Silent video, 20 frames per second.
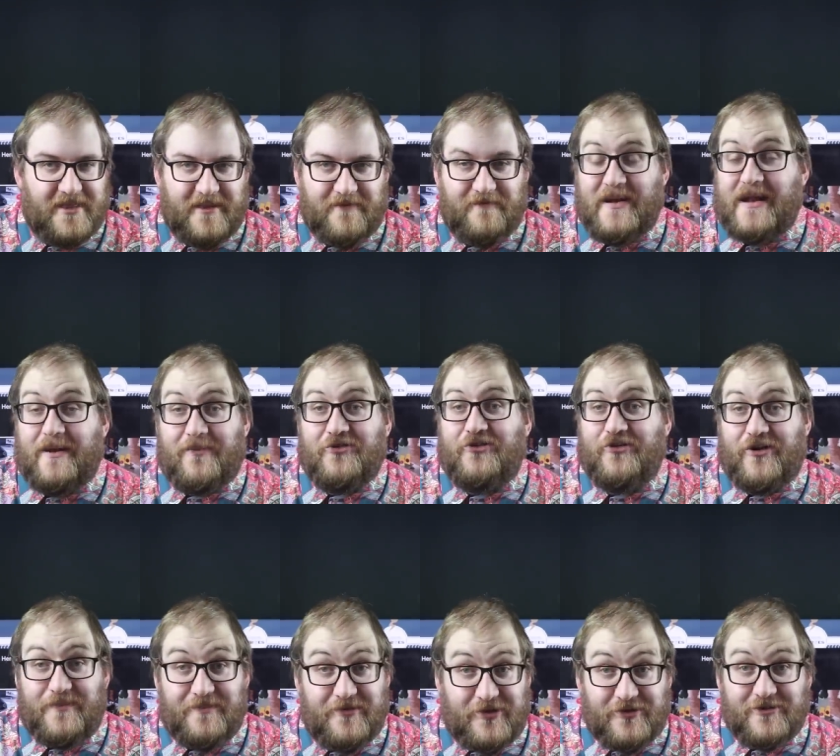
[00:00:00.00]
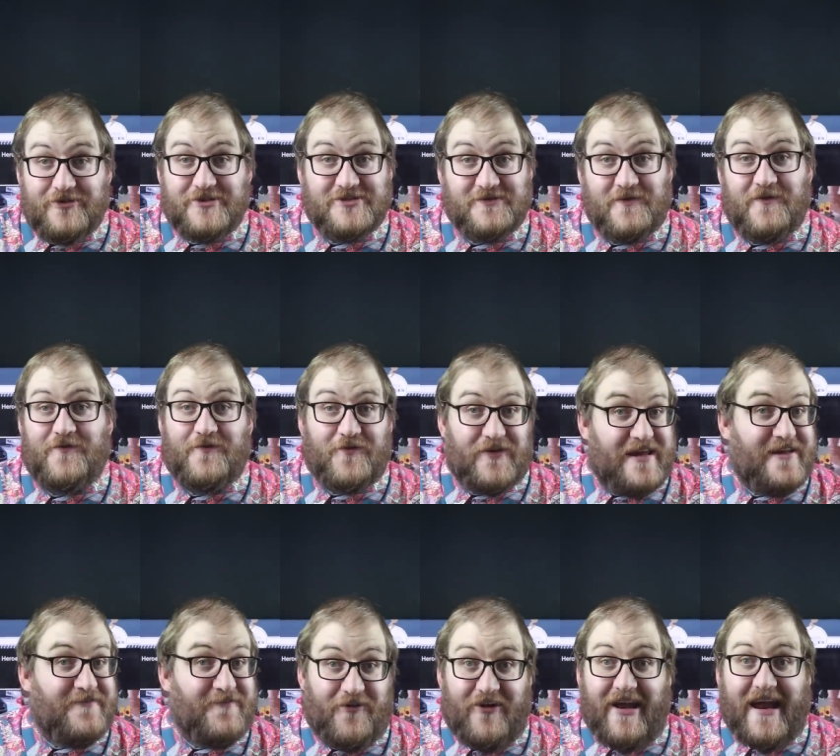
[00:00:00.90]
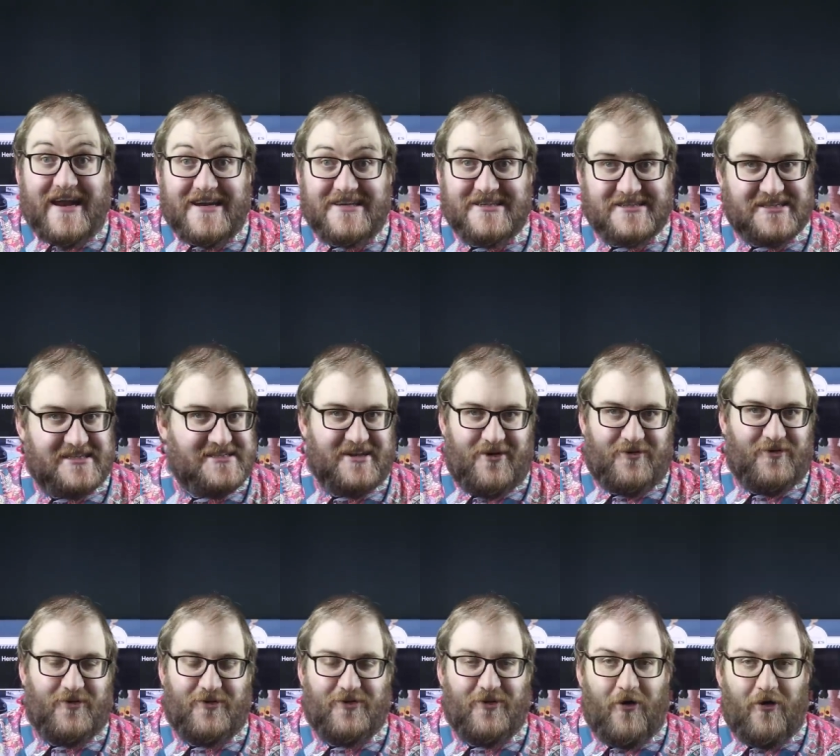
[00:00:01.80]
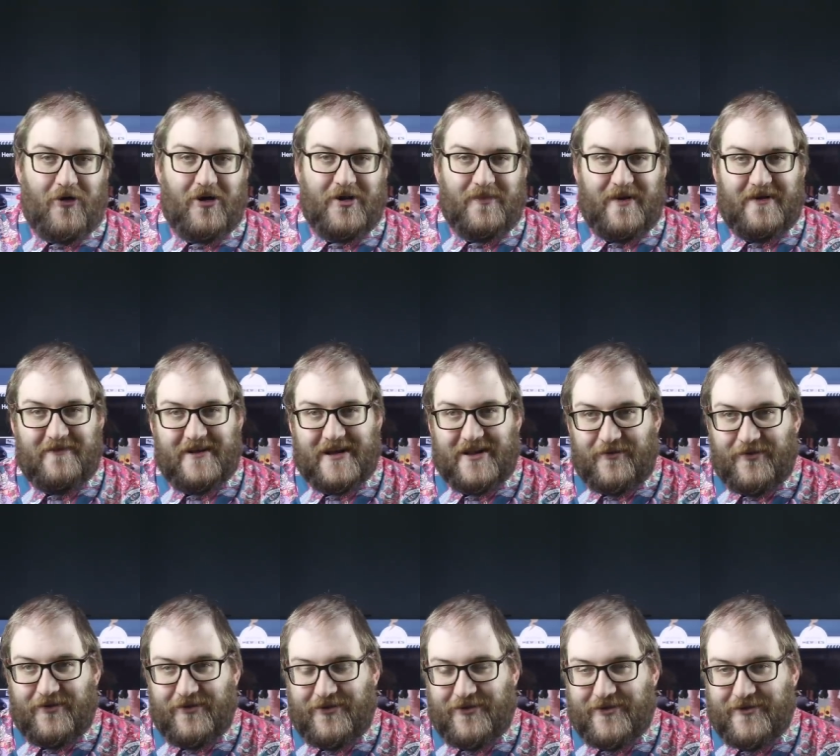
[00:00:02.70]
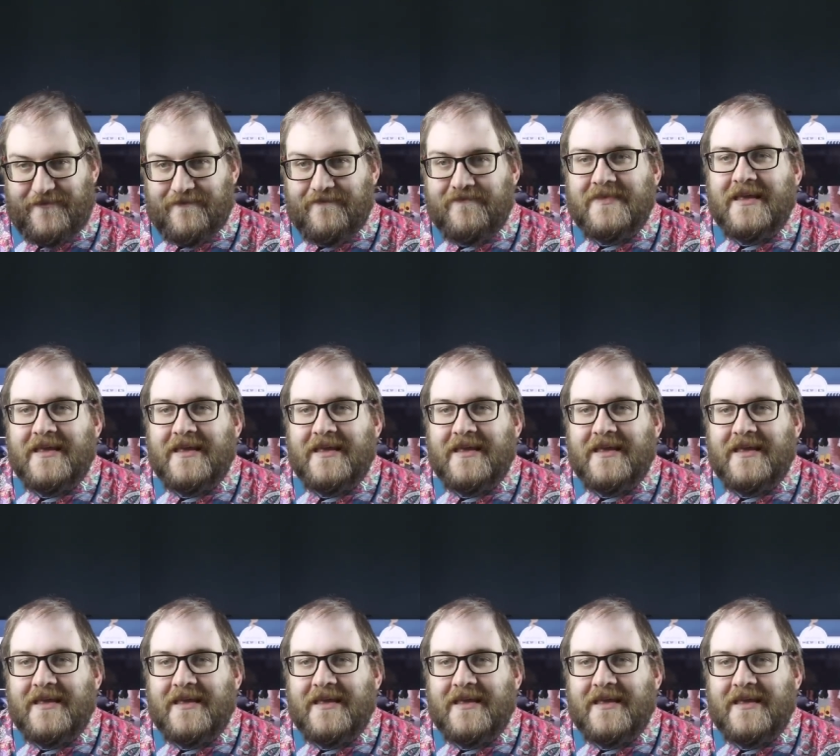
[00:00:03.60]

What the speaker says: they've been able to abuse for free for ages is now not going to be available to them.